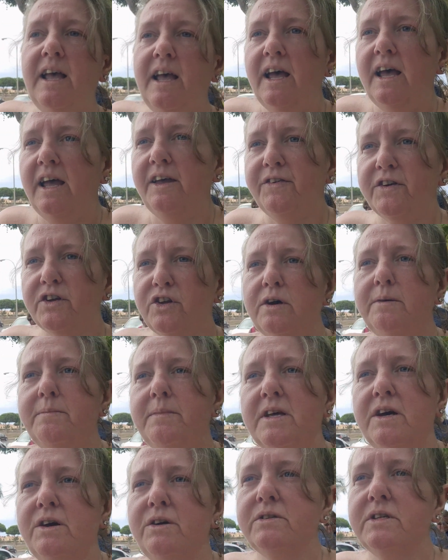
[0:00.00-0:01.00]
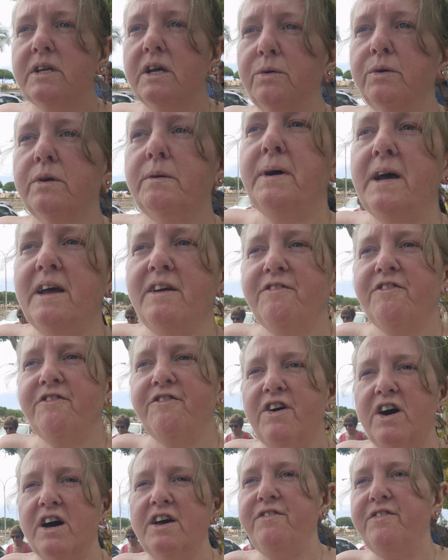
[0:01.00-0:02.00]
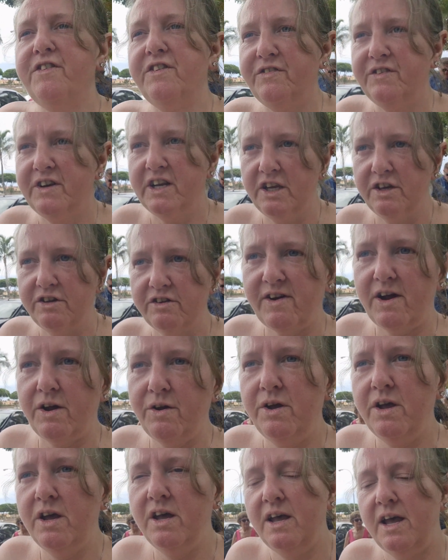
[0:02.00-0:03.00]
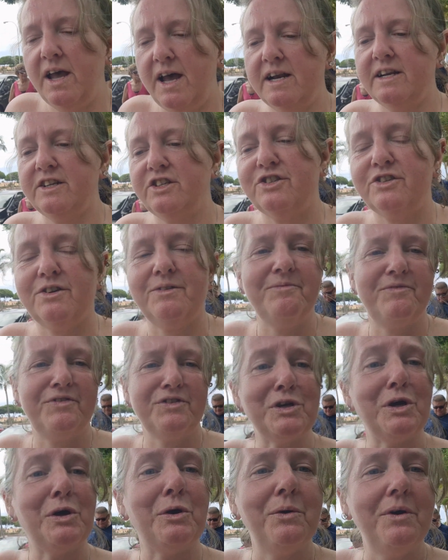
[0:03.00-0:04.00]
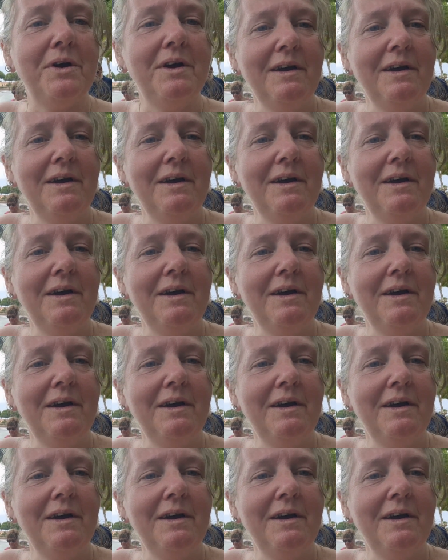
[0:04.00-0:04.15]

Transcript: If I'd got them in the hotel, I would have paid 550 euro, and I just got them for two.